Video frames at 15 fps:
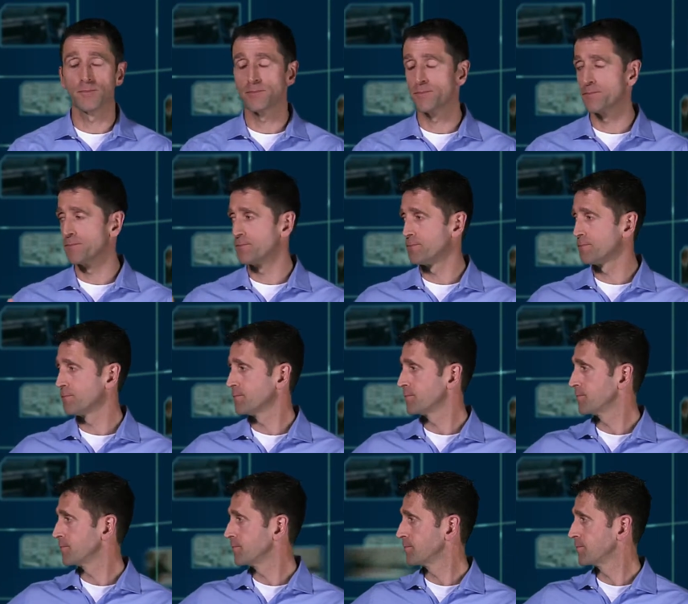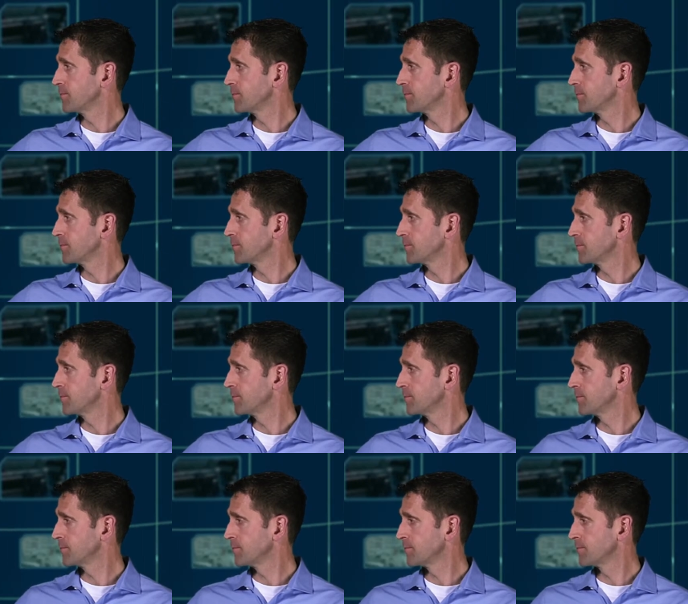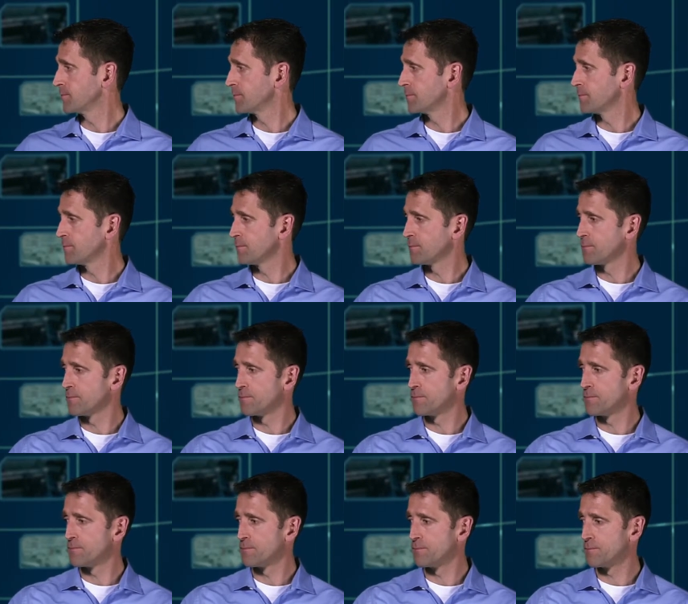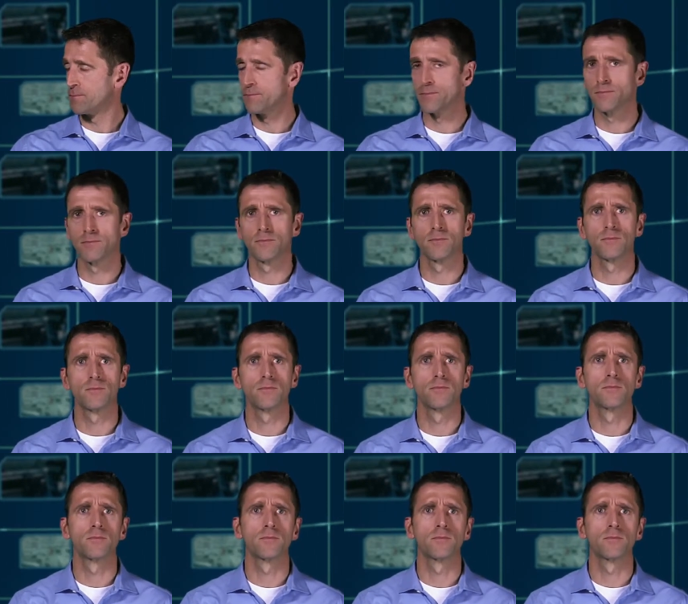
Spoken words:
(no one is talking)